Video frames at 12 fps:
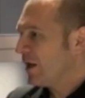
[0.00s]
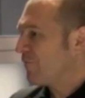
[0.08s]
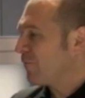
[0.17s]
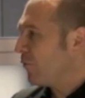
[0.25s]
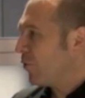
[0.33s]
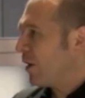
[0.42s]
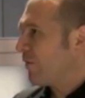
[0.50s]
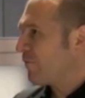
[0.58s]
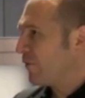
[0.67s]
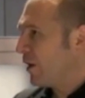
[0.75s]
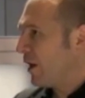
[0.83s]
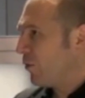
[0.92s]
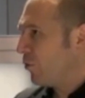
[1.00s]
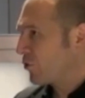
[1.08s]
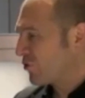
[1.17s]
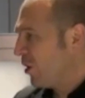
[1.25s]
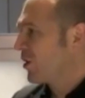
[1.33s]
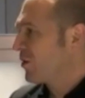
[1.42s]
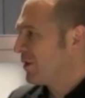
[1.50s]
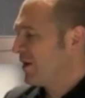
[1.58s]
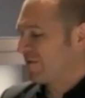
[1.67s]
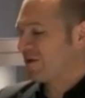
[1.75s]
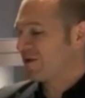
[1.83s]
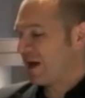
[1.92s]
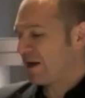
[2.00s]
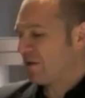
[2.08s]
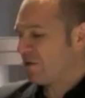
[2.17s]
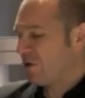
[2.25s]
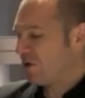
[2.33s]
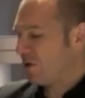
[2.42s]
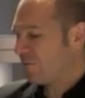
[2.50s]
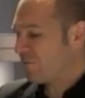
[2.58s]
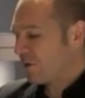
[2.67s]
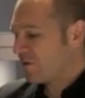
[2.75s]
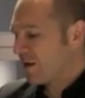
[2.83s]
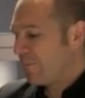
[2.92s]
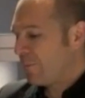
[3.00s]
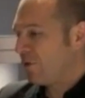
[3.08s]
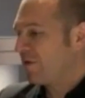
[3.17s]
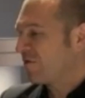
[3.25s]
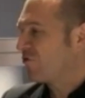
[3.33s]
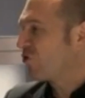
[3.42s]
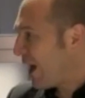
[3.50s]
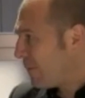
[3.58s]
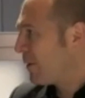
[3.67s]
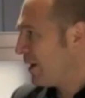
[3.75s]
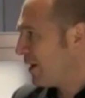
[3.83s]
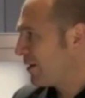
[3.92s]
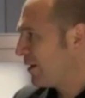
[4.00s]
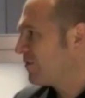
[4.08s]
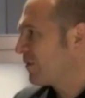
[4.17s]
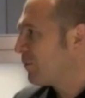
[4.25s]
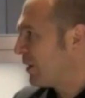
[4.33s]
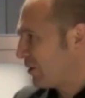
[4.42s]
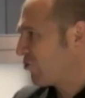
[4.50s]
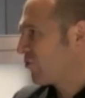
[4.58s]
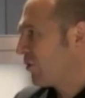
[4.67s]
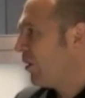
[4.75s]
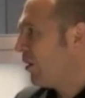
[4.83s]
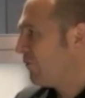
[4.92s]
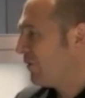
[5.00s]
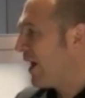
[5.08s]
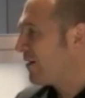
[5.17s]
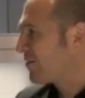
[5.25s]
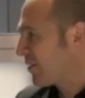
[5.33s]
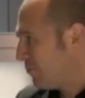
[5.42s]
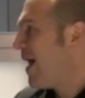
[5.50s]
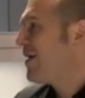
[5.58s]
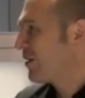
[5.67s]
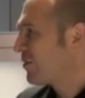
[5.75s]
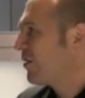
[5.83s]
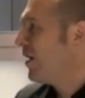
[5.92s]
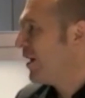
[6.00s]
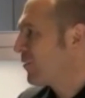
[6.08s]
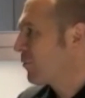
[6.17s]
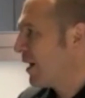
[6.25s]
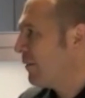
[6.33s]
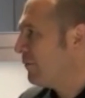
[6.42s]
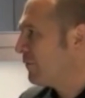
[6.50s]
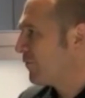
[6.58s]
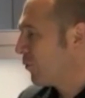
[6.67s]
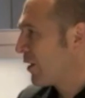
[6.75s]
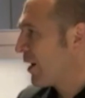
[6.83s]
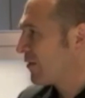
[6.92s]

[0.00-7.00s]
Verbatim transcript: if, if Autonomy has detected that, for example, this JPEG is a picture of a schematic diagram for a